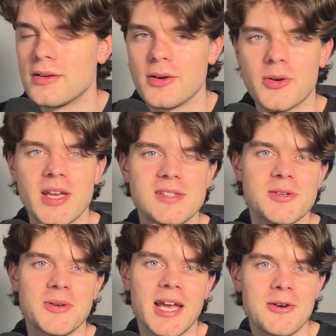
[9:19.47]
Okay,
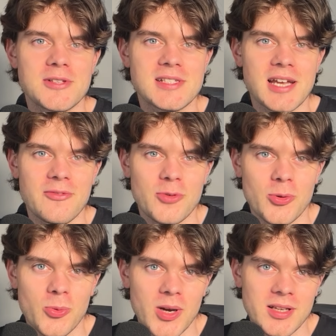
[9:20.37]
so now it's time
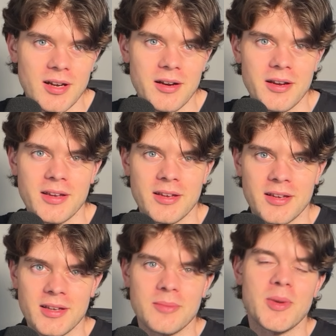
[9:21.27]
for what are,
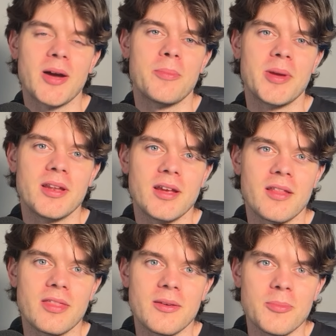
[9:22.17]
in my
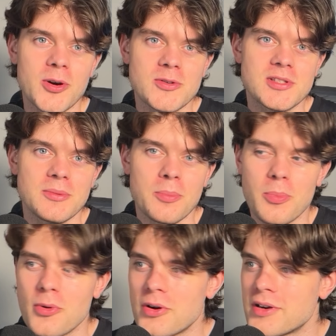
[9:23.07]
opinion, the most
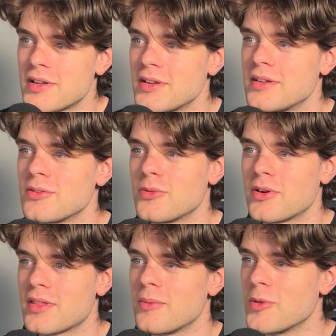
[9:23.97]
important
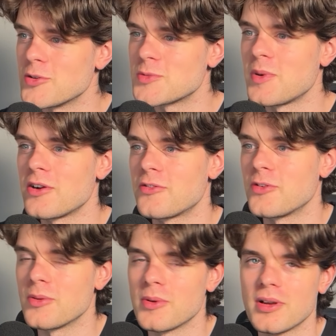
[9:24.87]
or the most
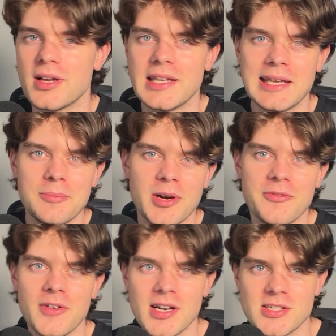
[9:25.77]
powerful NumPy
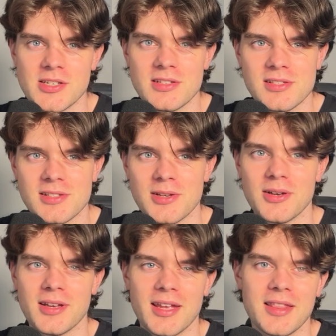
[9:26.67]
functions,
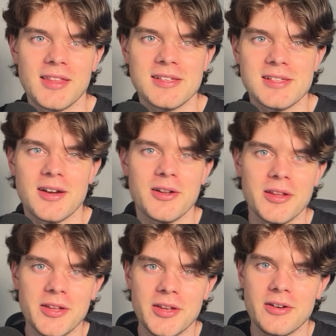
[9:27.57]
and these are
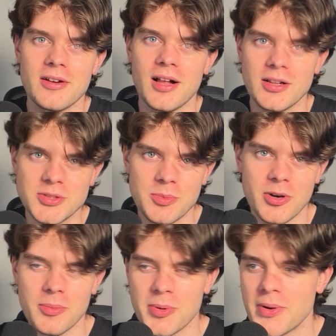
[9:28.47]
linear
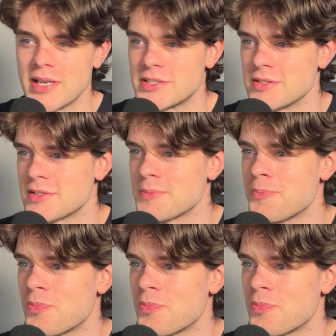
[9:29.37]
algebra operations.